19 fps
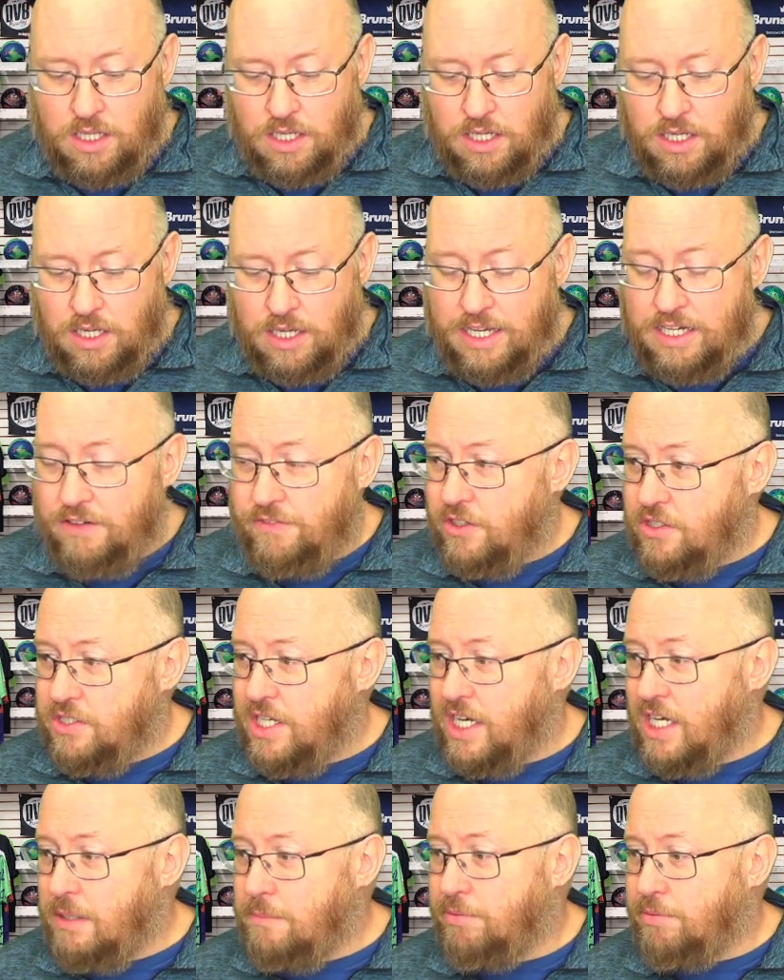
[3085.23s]
And if there's
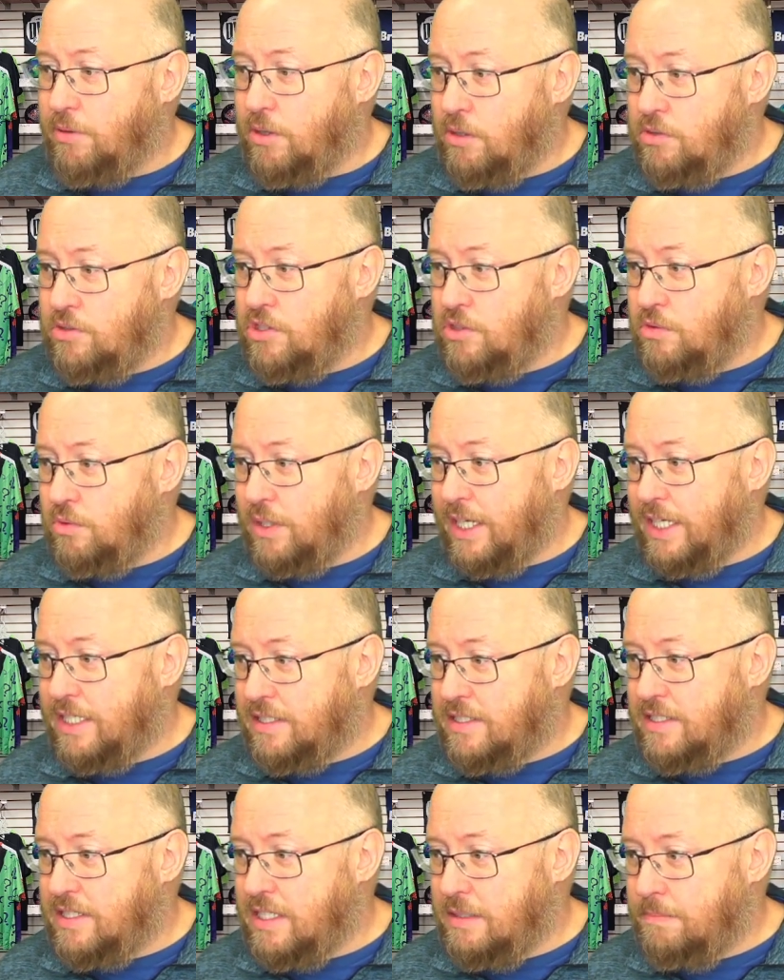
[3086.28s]
any pros you would like to
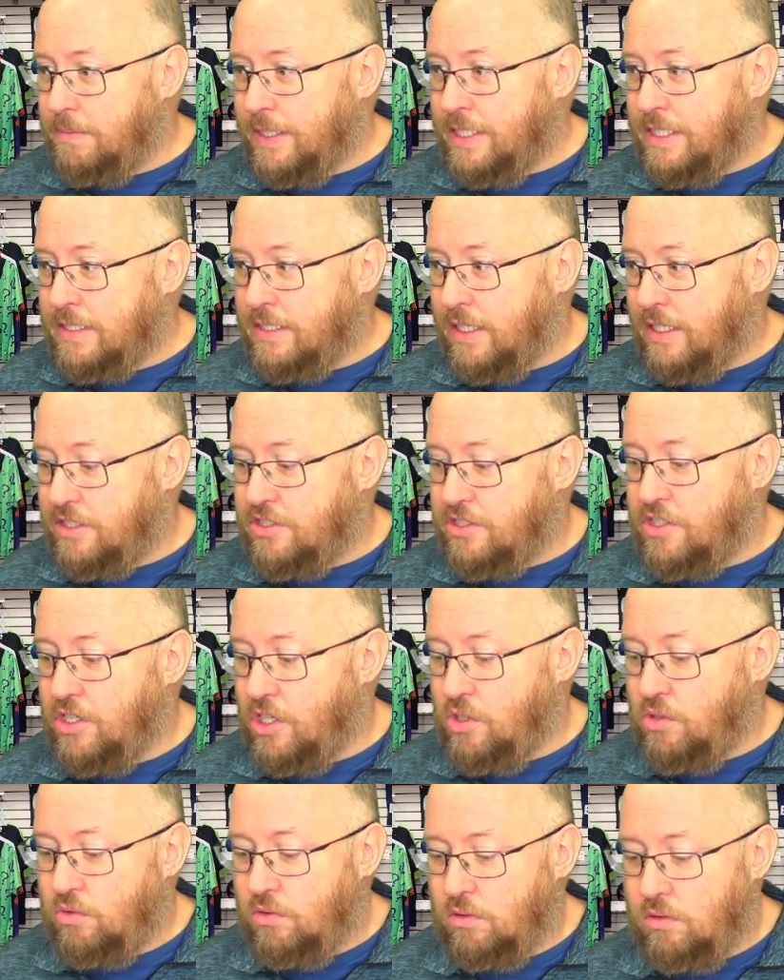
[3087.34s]
see, please let us
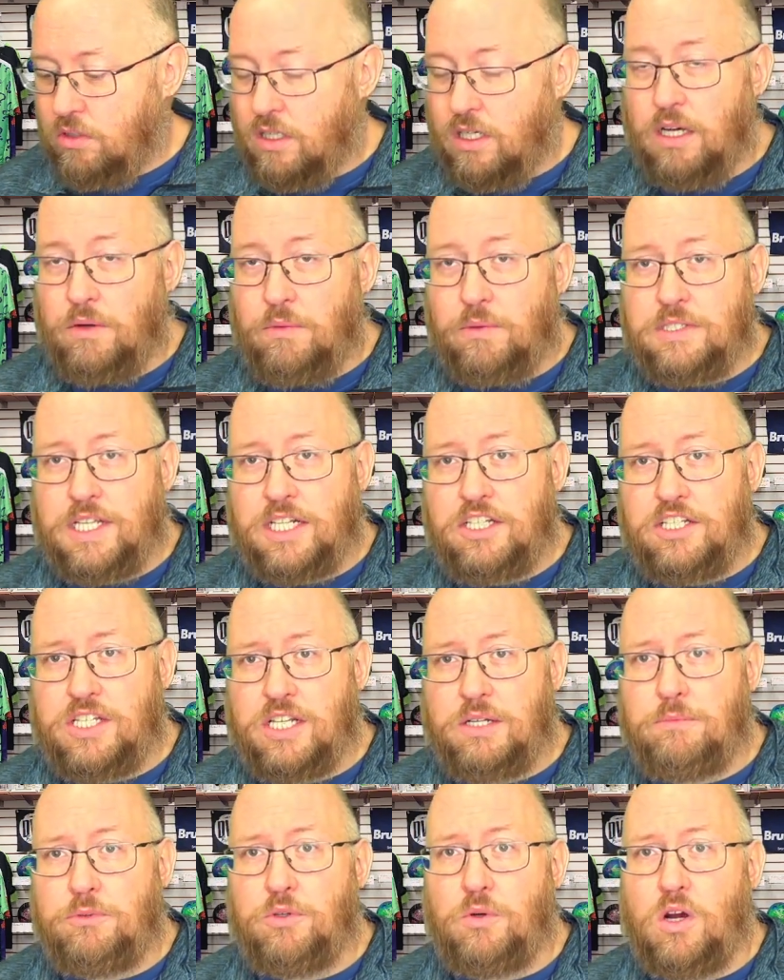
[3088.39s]
know. Once again, you send
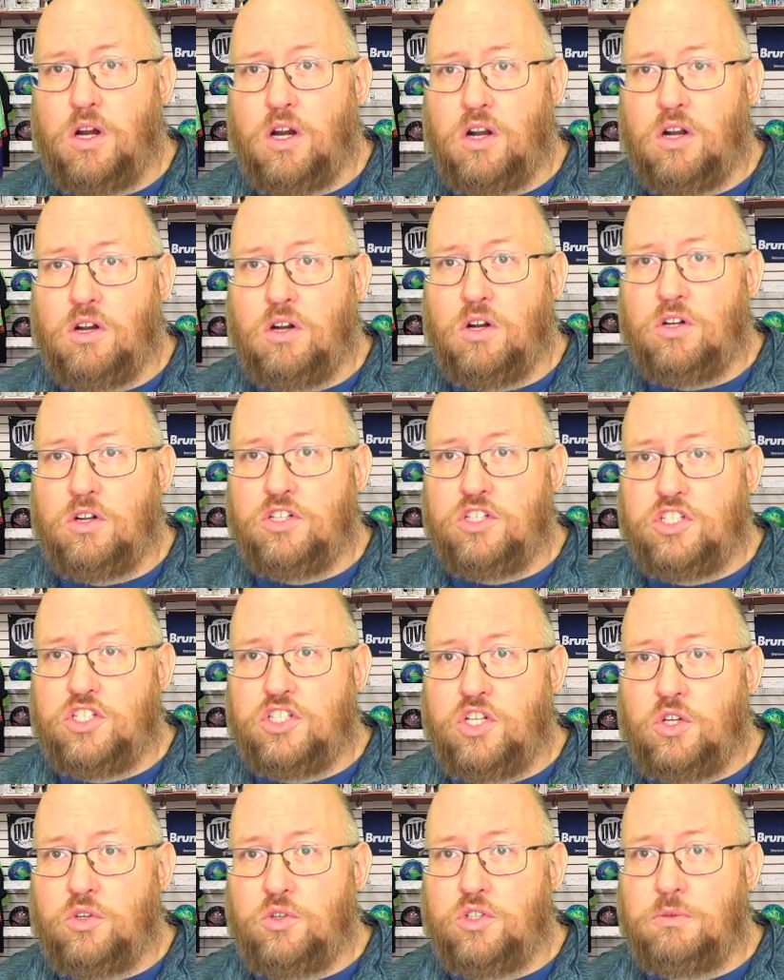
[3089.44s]
them to our
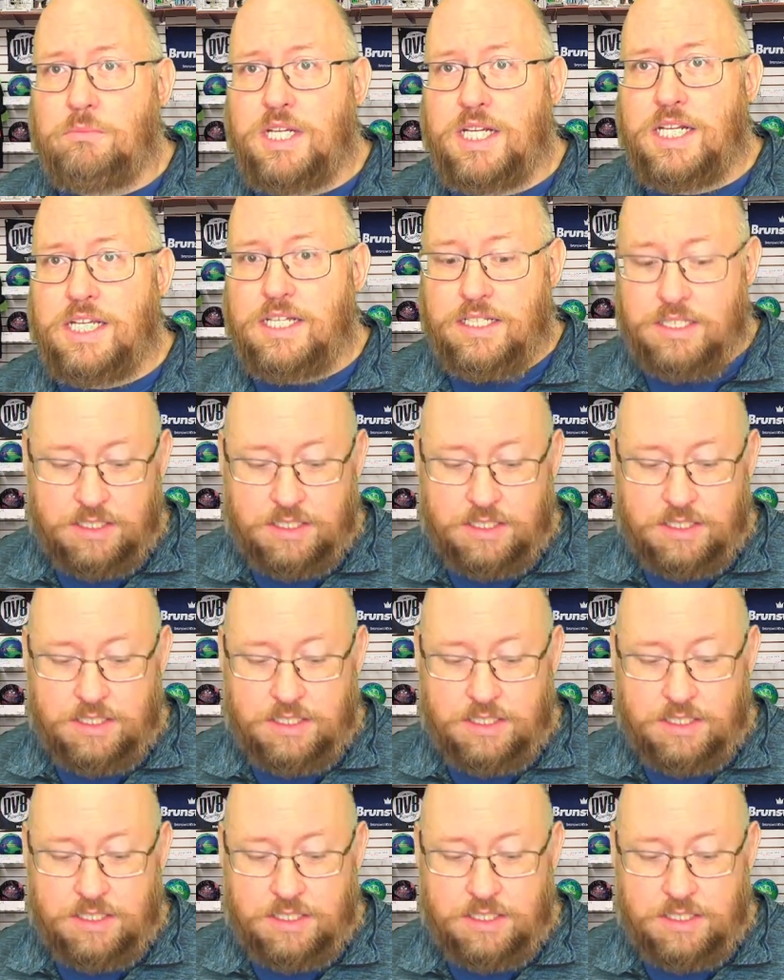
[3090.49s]
social media.